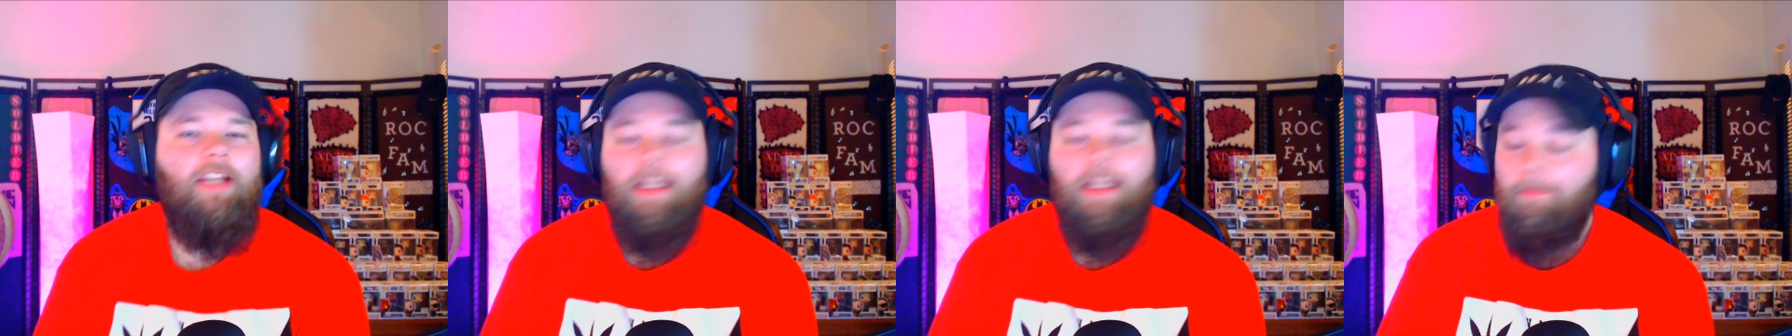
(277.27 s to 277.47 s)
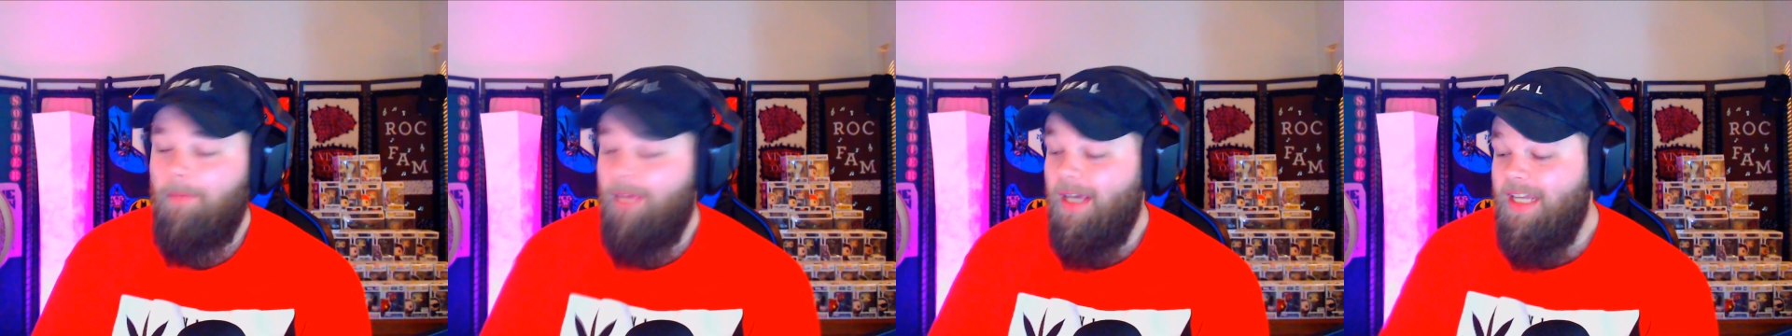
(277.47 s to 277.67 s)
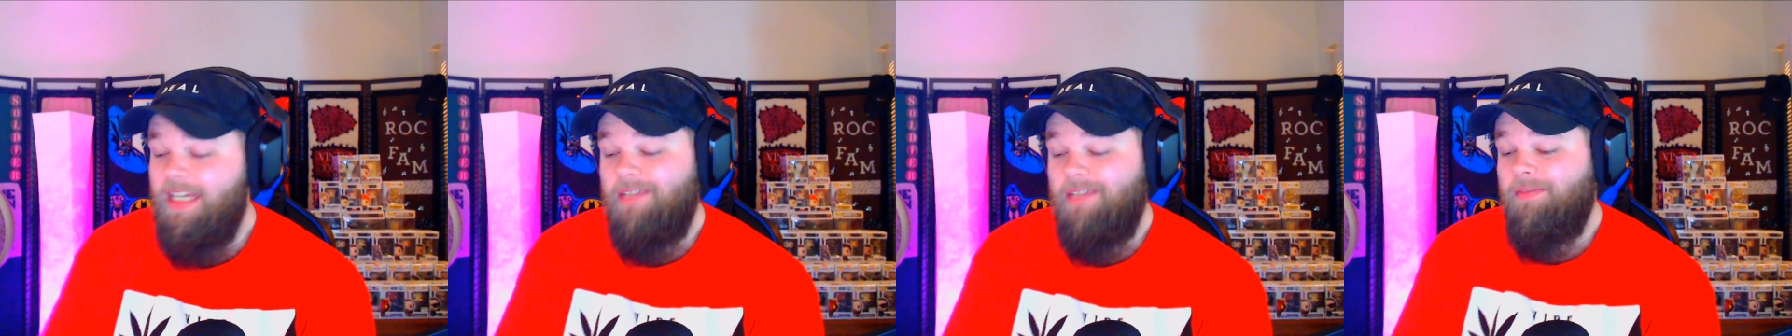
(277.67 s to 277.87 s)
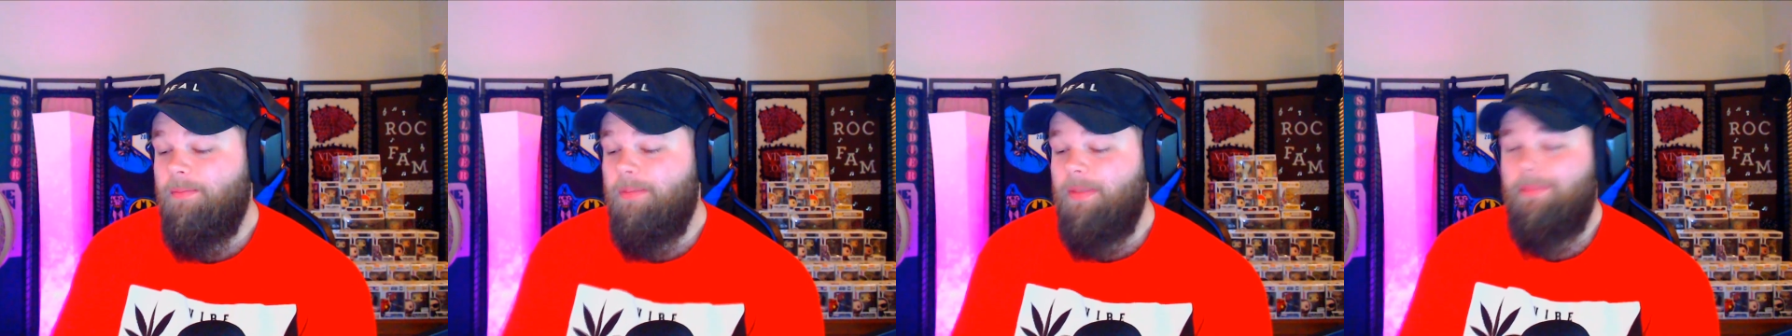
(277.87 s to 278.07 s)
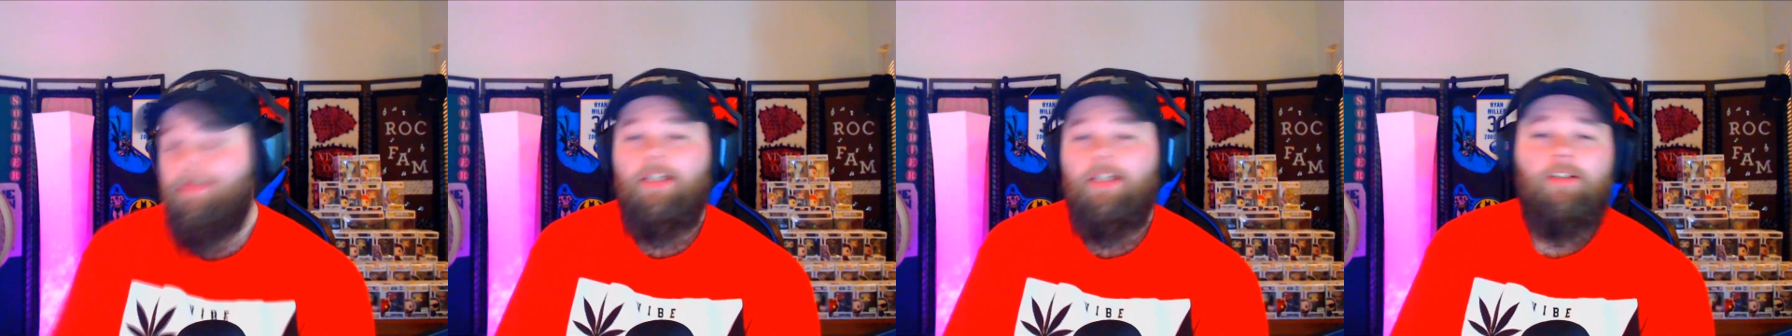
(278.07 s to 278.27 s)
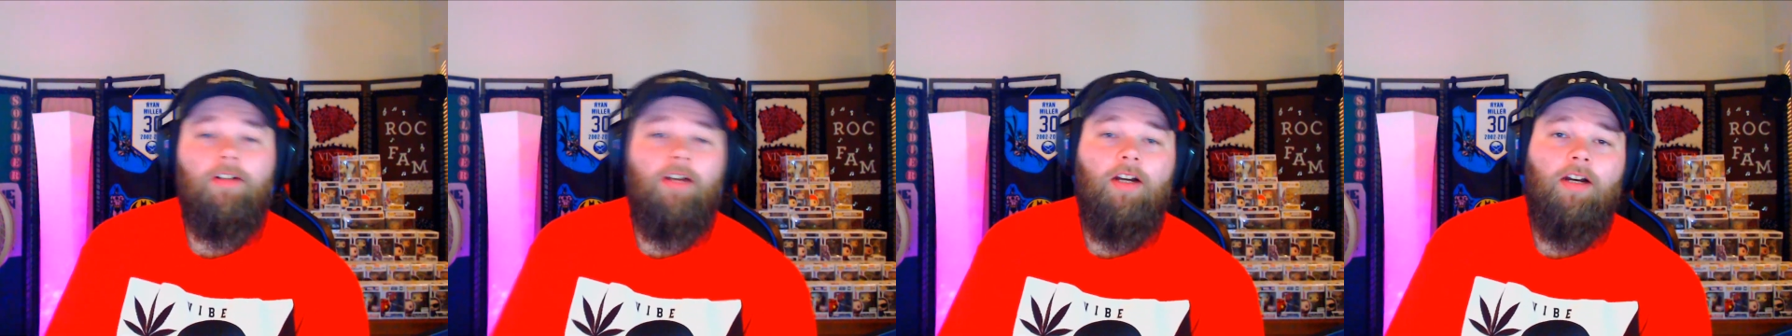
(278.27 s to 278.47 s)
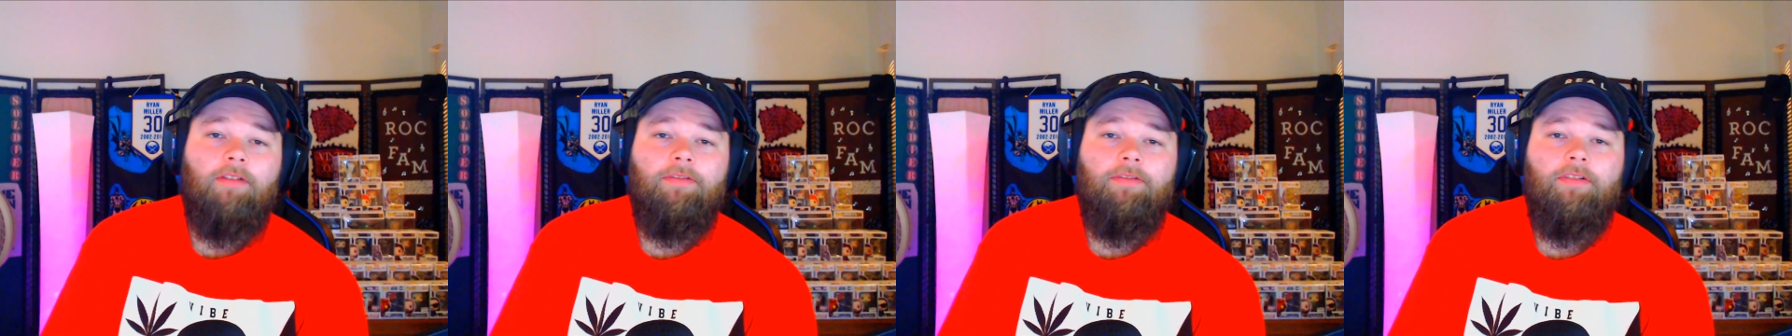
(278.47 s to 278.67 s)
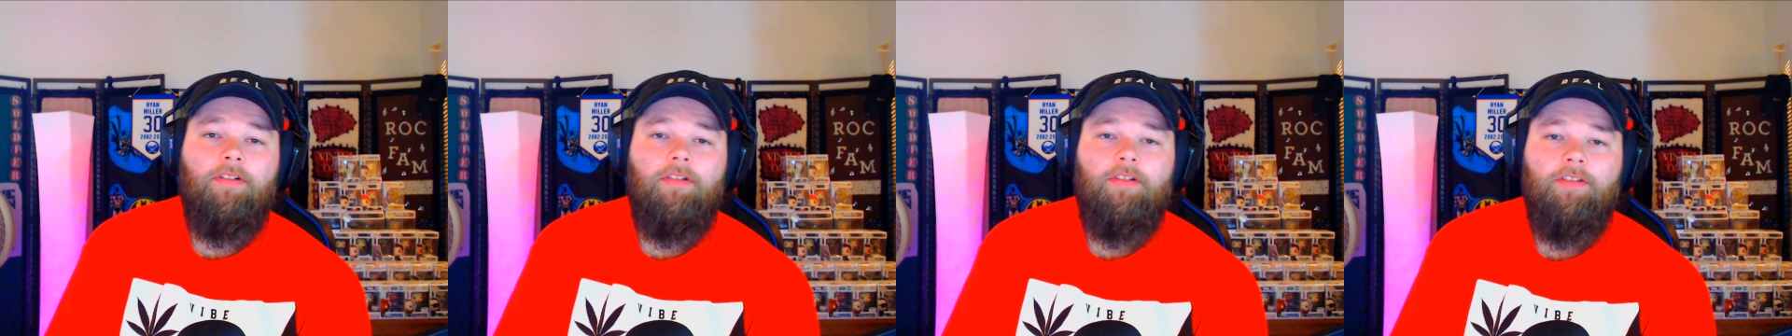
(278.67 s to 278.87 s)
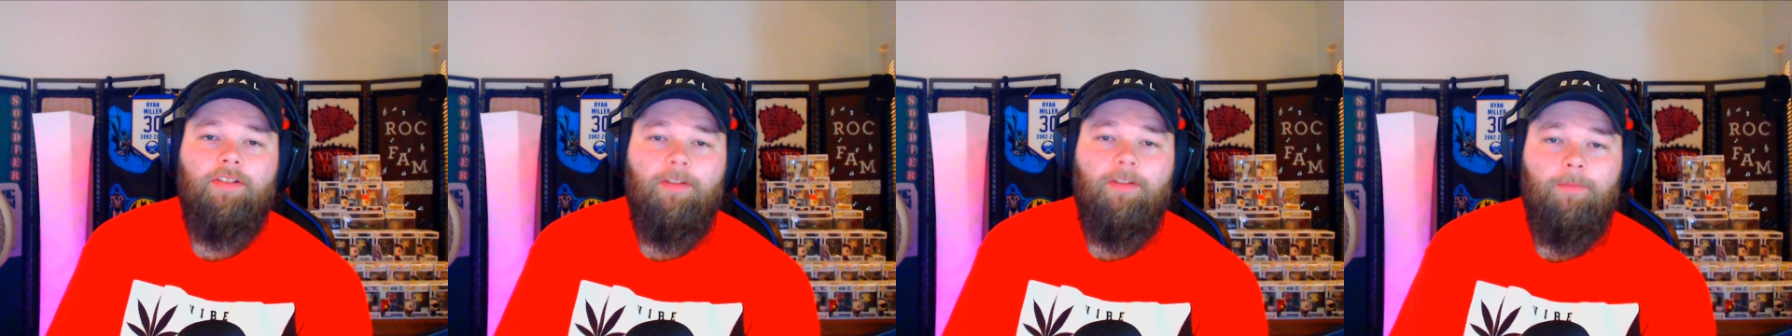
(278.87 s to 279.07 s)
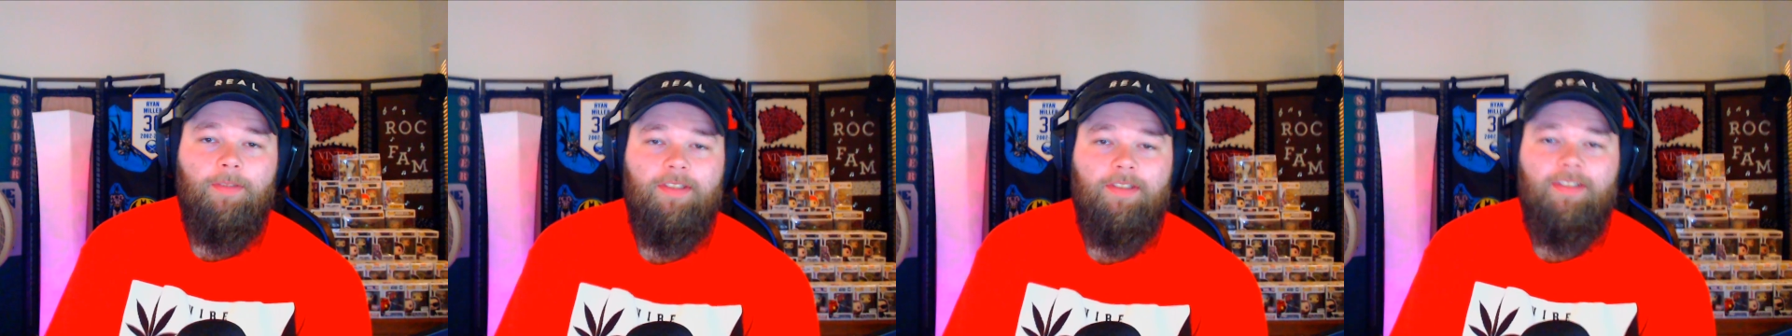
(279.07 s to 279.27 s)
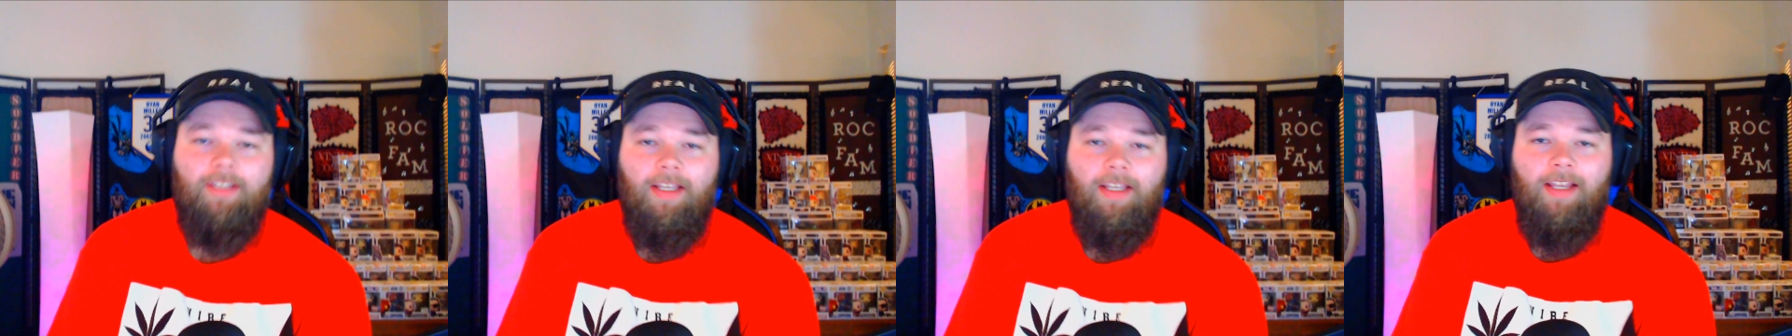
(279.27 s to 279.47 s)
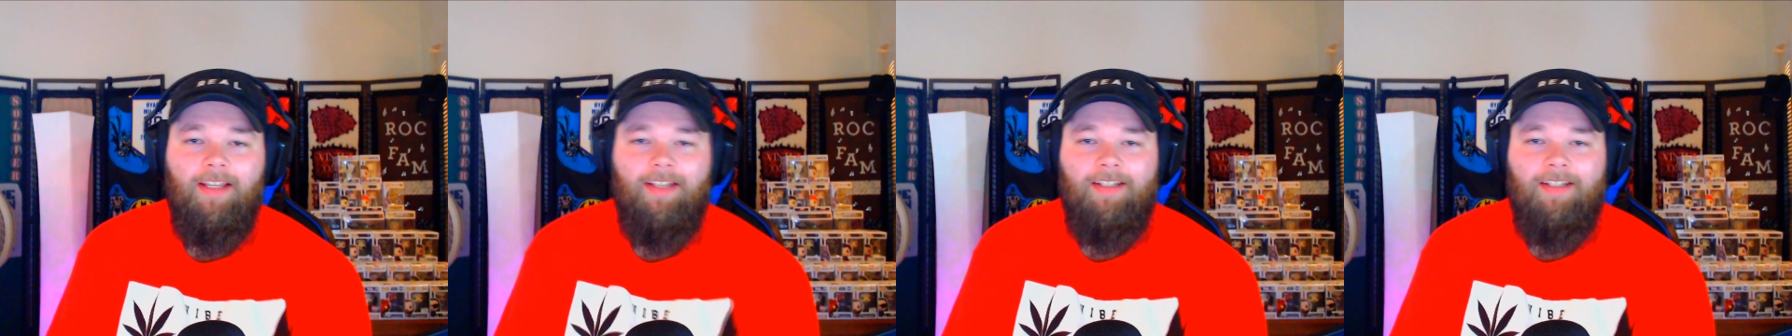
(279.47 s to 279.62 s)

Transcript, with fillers: It might even be better off, some would say.